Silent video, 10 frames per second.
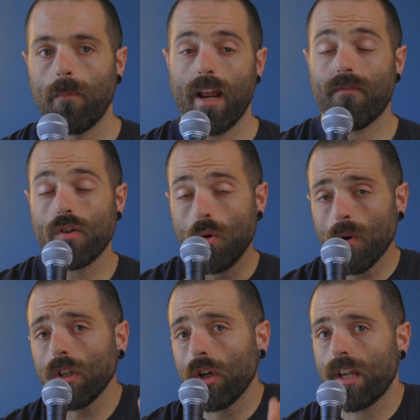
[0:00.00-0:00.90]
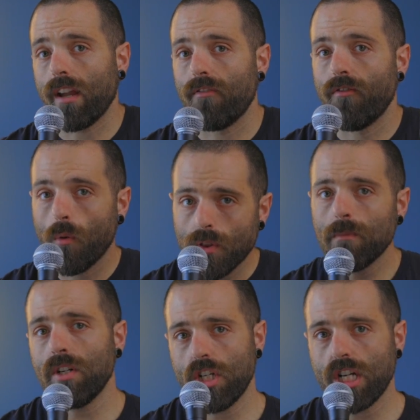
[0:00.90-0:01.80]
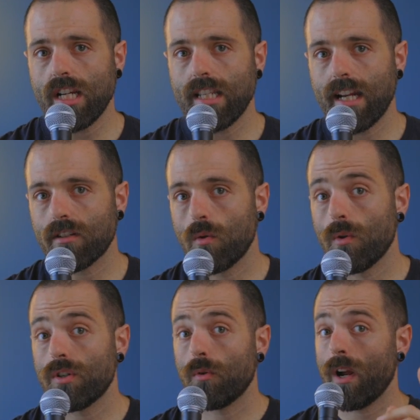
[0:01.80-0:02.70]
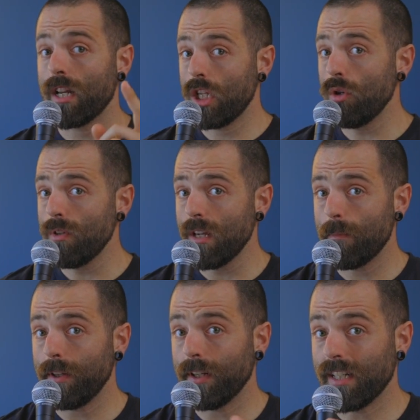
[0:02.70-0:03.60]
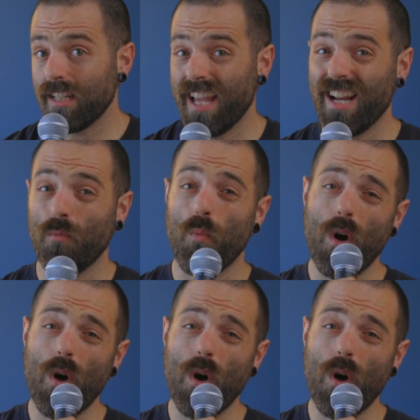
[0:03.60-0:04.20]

but if you are looking for the machine that is going to grant you the ability to hit